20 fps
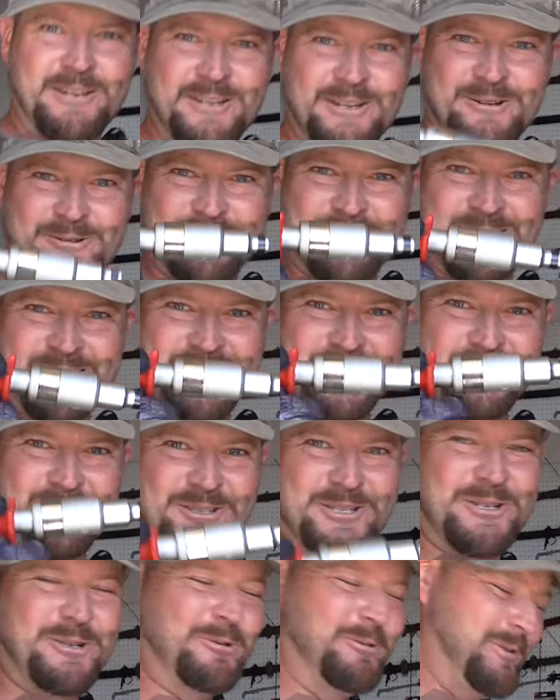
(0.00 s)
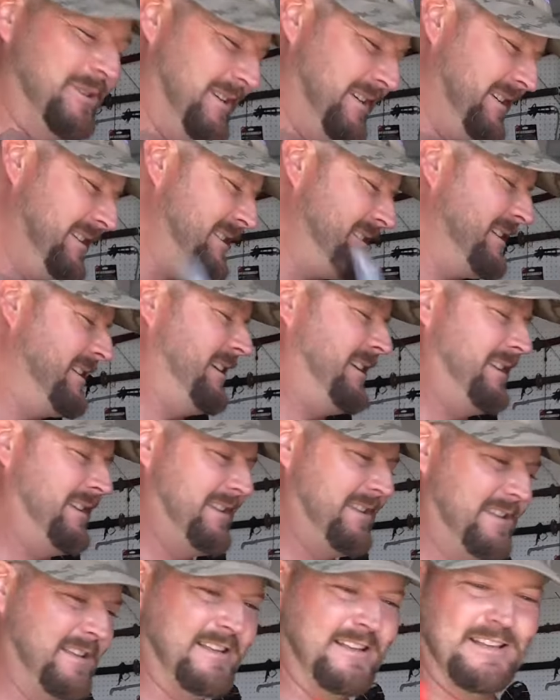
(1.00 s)
You know what this little tool is?
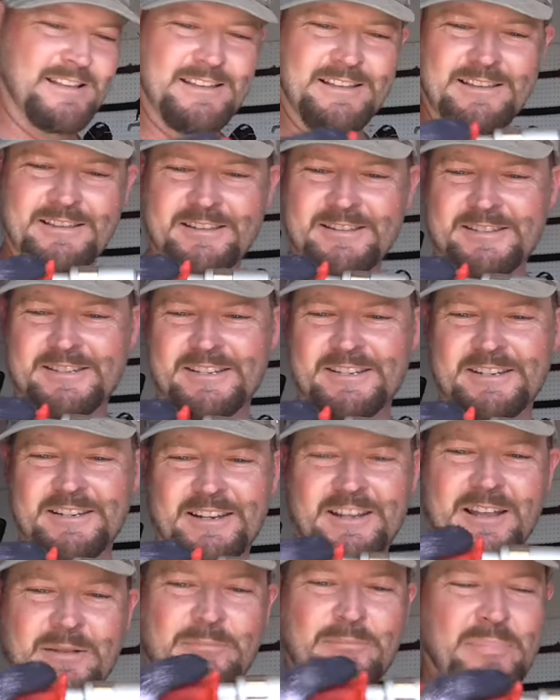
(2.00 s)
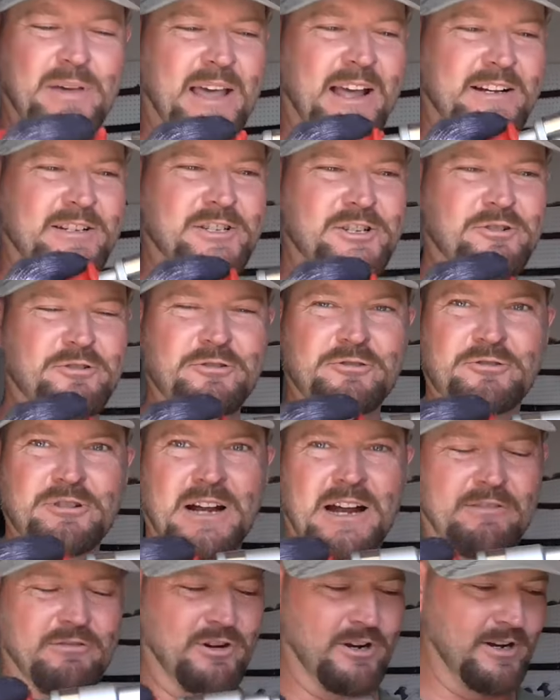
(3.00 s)
This is an impact
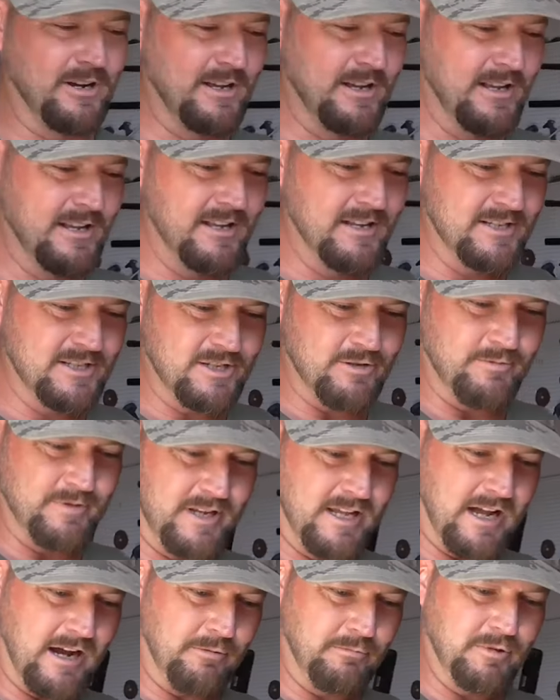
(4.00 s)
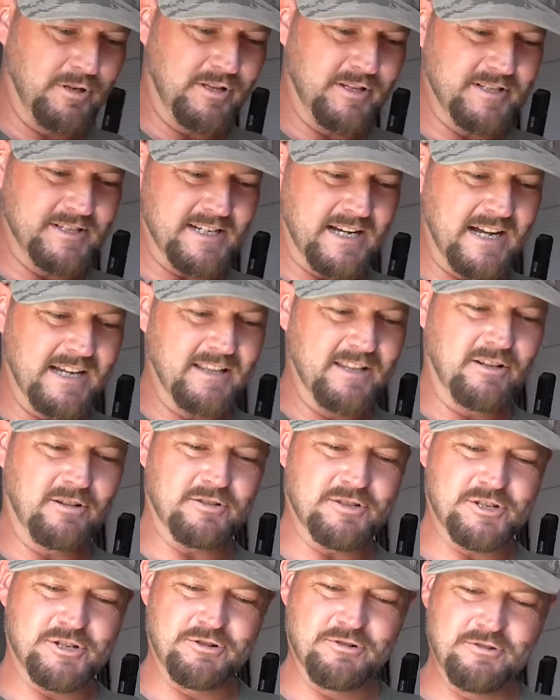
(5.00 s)
screwdriver. So when you got really tight
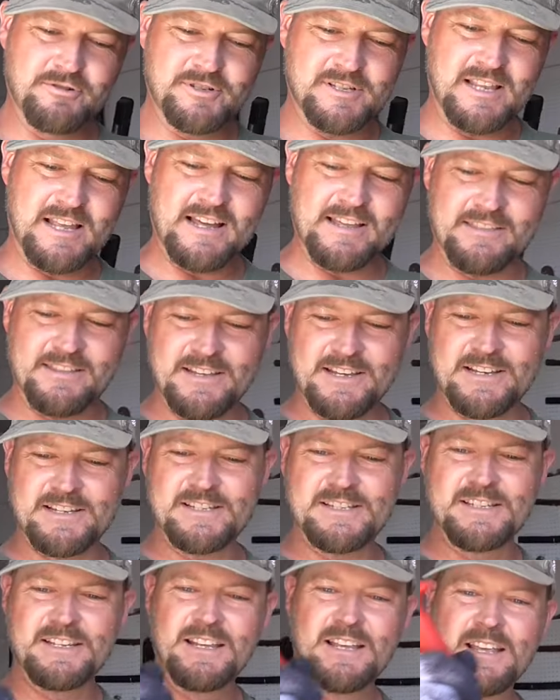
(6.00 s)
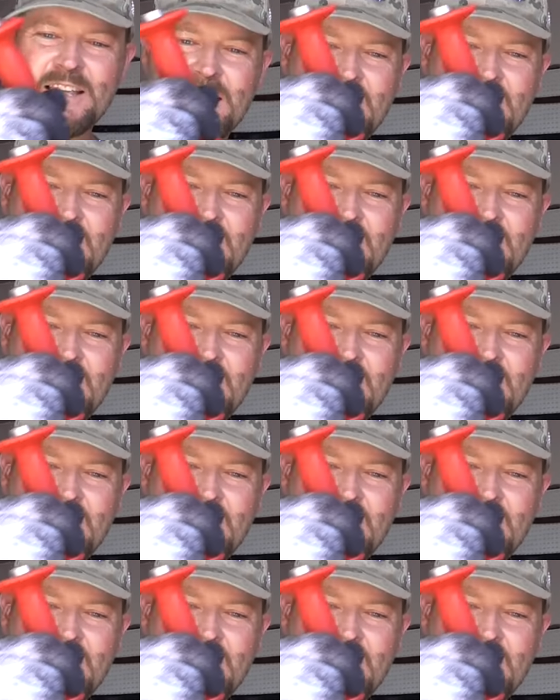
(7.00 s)
little screws like this,